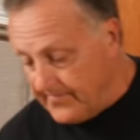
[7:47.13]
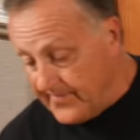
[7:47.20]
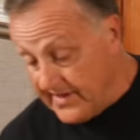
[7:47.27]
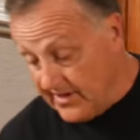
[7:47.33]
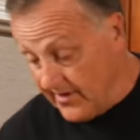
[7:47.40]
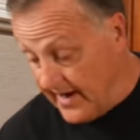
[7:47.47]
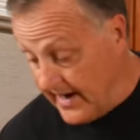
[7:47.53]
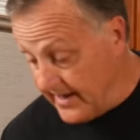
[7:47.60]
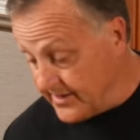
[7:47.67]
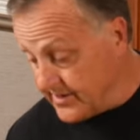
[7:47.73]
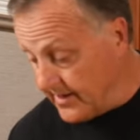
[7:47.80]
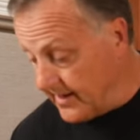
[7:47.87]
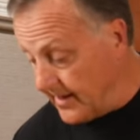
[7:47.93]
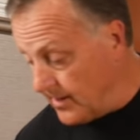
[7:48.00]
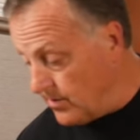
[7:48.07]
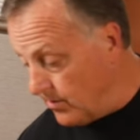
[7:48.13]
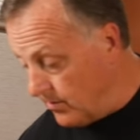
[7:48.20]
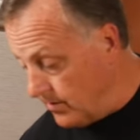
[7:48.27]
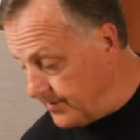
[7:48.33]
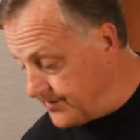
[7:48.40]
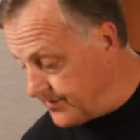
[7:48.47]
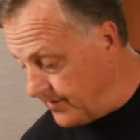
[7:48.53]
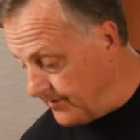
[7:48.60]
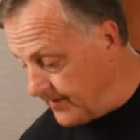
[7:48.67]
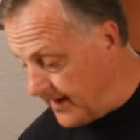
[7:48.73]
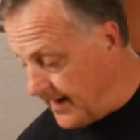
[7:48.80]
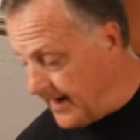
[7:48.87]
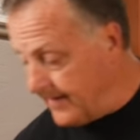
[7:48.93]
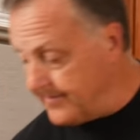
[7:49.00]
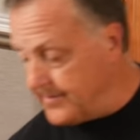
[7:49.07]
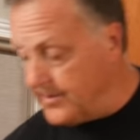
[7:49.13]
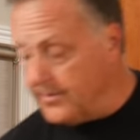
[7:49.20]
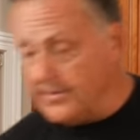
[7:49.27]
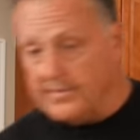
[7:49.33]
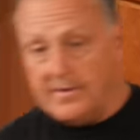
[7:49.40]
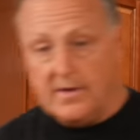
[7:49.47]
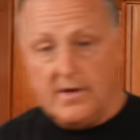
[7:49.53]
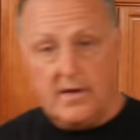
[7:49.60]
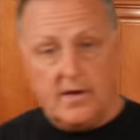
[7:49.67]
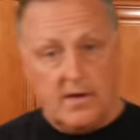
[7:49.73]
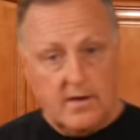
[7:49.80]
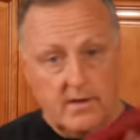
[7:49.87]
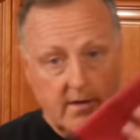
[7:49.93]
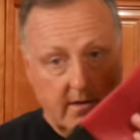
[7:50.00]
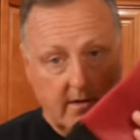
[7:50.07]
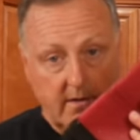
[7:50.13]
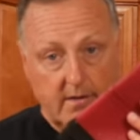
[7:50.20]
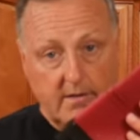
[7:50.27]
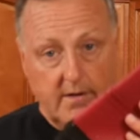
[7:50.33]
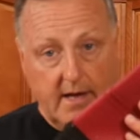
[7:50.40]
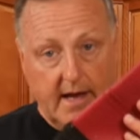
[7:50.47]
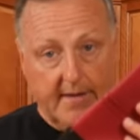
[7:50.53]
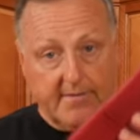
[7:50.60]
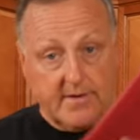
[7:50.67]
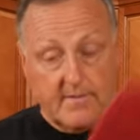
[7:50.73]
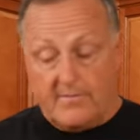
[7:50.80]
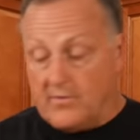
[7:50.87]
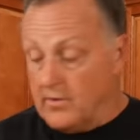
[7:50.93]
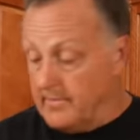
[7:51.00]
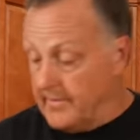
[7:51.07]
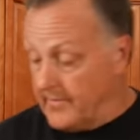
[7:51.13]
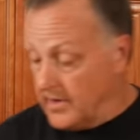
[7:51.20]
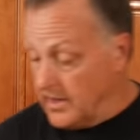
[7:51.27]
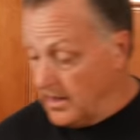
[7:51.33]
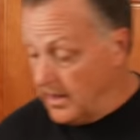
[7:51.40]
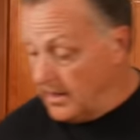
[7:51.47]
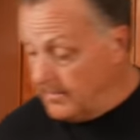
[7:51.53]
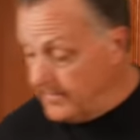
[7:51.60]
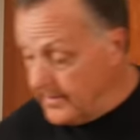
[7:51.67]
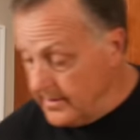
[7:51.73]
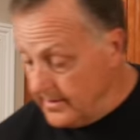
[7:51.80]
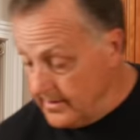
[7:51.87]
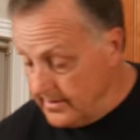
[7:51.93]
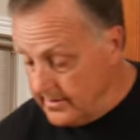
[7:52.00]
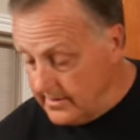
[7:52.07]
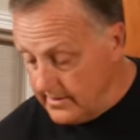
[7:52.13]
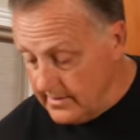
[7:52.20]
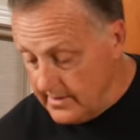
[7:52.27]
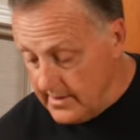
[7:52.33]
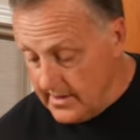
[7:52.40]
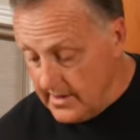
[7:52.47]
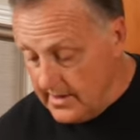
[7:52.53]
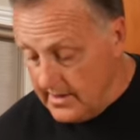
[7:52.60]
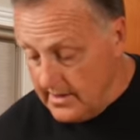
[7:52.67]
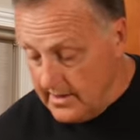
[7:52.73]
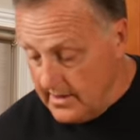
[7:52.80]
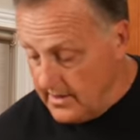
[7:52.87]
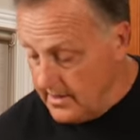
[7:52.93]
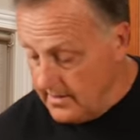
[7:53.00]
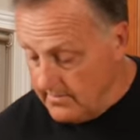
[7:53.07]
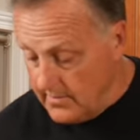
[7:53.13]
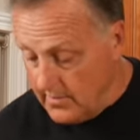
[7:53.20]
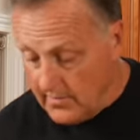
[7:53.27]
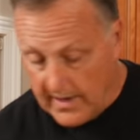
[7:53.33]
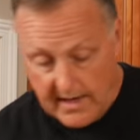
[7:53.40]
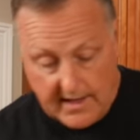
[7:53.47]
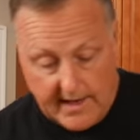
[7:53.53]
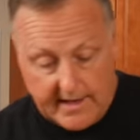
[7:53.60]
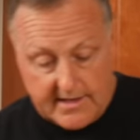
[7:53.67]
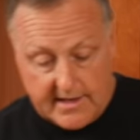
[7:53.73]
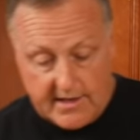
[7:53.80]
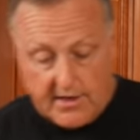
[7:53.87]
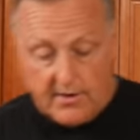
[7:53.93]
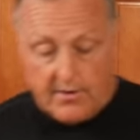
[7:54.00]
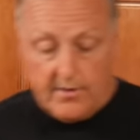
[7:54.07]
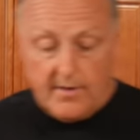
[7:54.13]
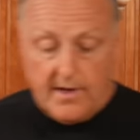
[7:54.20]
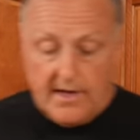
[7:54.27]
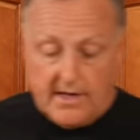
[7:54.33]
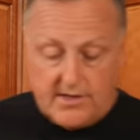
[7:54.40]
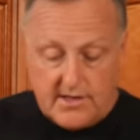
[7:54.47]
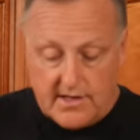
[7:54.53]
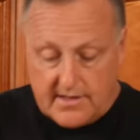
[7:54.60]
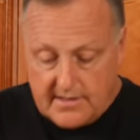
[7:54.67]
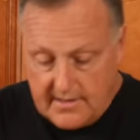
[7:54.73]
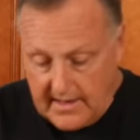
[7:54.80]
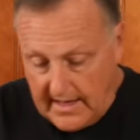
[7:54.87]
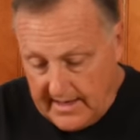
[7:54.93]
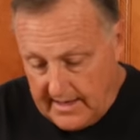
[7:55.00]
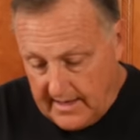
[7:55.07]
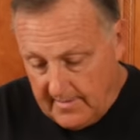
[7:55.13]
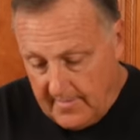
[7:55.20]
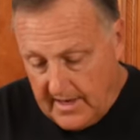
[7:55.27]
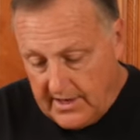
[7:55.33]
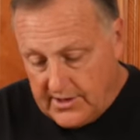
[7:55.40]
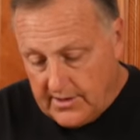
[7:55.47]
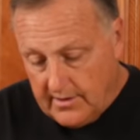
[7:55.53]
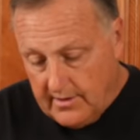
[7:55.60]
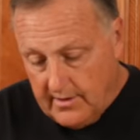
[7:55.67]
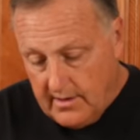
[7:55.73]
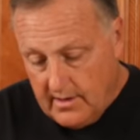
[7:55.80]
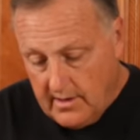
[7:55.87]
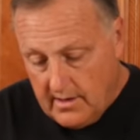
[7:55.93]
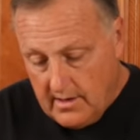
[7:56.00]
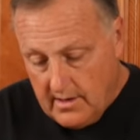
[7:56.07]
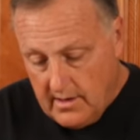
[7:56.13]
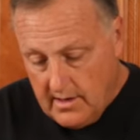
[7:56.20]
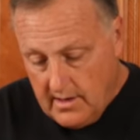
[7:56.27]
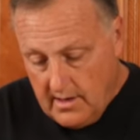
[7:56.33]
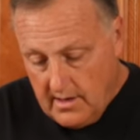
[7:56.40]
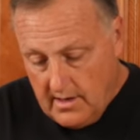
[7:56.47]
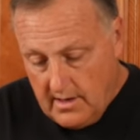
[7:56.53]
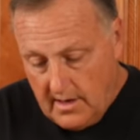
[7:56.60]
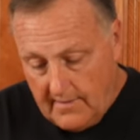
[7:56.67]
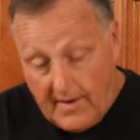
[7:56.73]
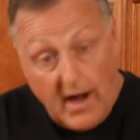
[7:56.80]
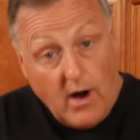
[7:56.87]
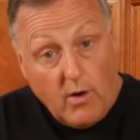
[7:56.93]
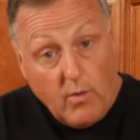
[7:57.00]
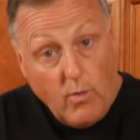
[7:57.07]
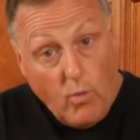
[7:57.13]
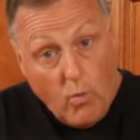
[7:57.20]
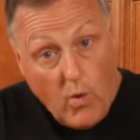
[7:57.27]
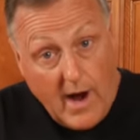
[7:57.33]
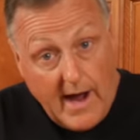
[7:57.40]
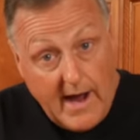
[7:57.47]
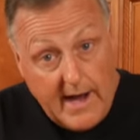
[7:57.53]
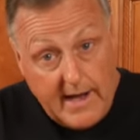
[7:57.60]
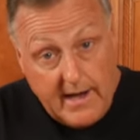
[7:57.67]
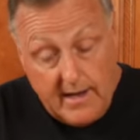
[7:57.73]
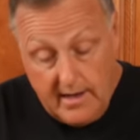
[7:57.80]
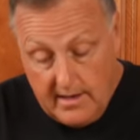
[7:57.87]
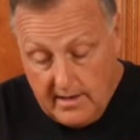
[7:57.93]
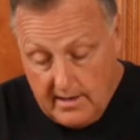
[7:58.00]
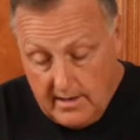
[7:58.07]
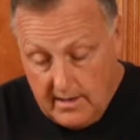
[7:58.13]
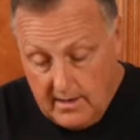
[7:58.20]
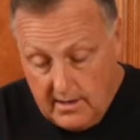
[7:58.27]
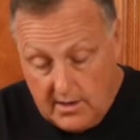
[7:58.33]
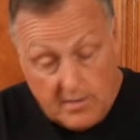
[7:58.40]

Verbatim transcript: Your hand's going to get cold, so if you have to, have some form of a glove. What I like to do is just kind of get a measure of how wide your